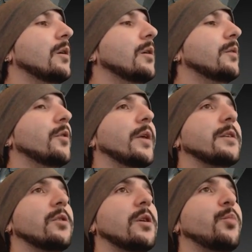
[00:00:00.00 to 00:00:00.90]
So
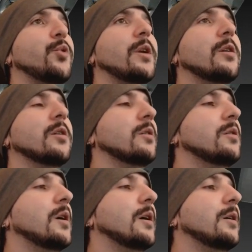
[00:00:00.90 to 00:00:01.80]
that's looking pretty good.
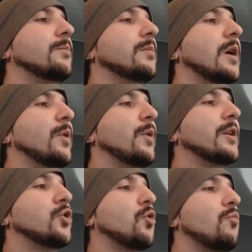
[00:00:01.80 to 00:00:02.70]
I want to
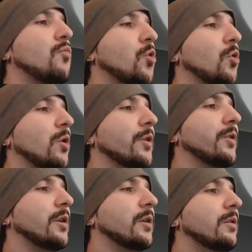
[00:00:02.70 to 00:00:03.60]
show more underneath.